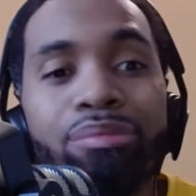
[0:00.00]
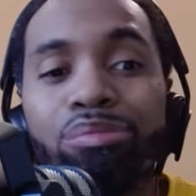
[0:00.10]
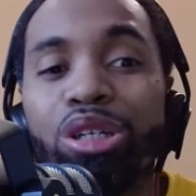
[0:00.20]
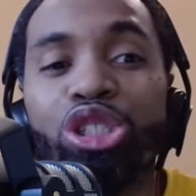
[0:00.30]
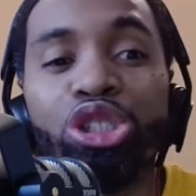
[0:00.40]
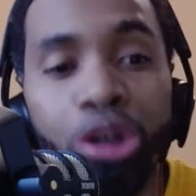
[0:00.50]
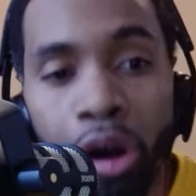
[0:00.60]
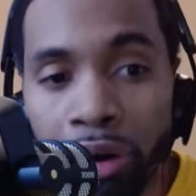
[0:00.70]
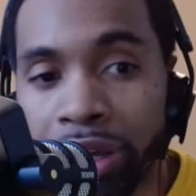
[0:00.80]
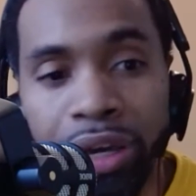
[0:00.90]

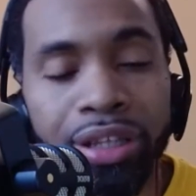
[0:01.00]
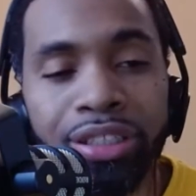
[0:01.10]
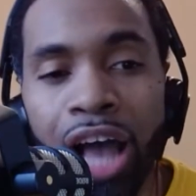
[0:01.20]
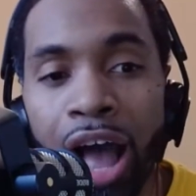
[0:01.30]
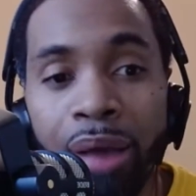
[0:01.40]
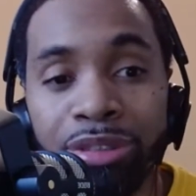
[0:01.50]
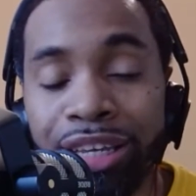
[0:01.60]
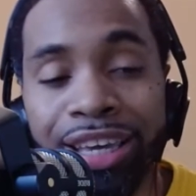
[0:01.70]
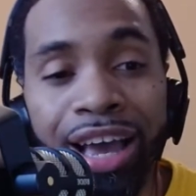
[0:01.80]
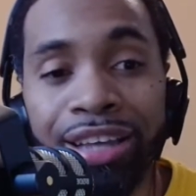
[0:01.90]
Majority of the times
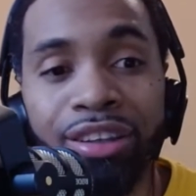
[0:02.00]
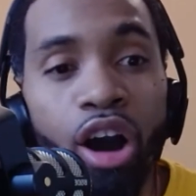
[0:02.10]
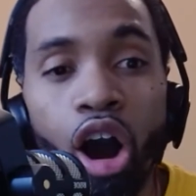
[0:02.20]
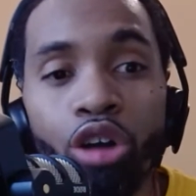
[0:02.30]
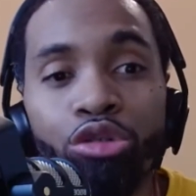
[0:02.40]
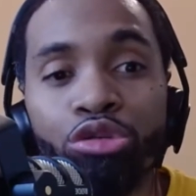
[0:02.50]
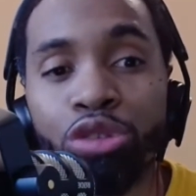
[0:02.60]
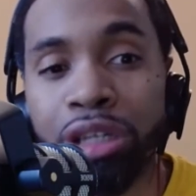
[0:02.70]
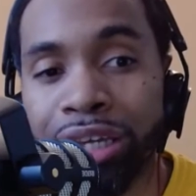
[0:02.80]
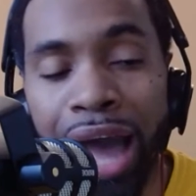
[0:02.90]
the guests are
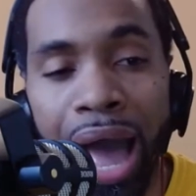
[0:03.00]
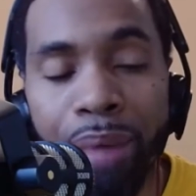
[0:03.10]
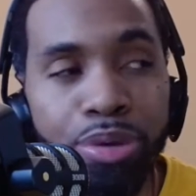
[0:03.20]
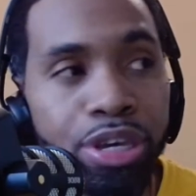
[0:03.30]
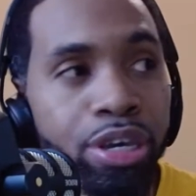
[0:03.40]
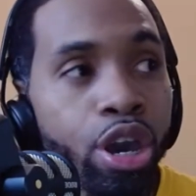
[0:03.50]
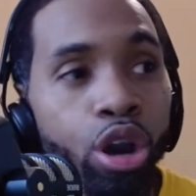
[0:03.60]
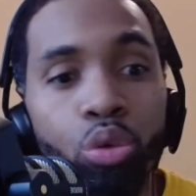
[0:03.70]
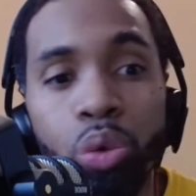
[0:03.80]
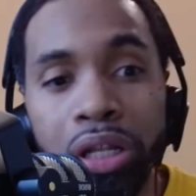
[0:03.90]
really happy
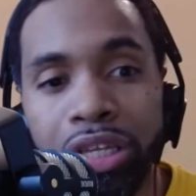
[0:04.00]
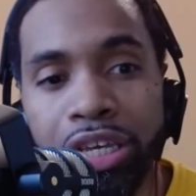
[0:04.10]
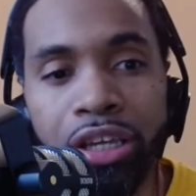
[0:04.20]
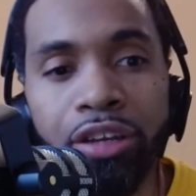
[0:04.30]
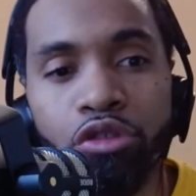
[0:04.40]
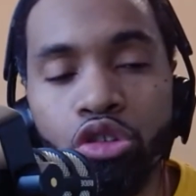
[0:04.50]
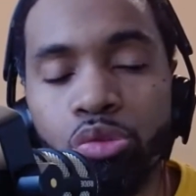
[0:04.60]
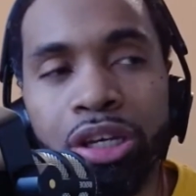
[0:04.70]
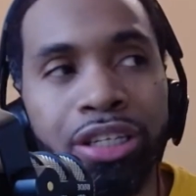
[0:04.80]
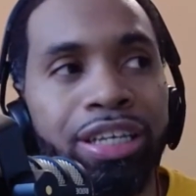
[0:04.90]
with the interview
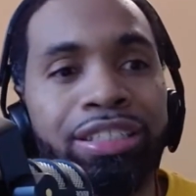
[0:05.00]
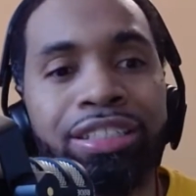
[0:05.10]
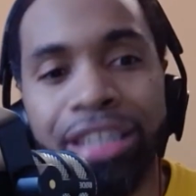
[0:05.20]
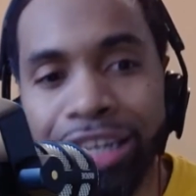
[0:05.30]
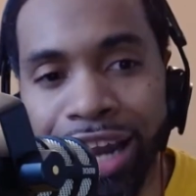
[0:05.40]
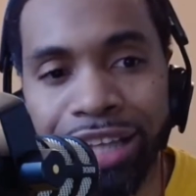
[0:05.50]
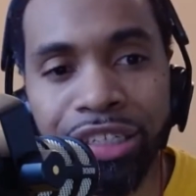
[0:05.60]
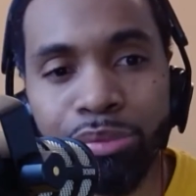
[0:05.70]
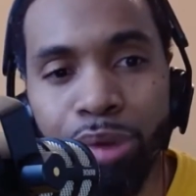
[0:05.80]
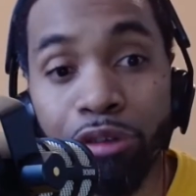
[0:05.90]
because they see that I
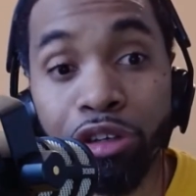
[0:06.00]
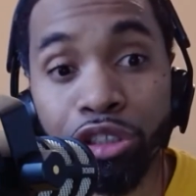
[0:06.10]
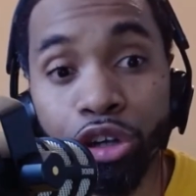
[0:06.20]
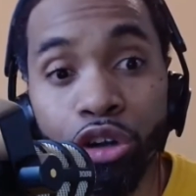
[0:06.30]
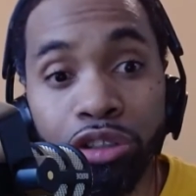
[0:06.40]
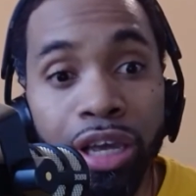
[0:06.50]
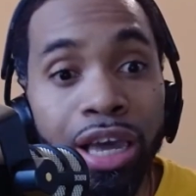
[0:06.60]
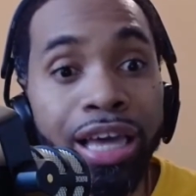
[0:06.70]
did my research.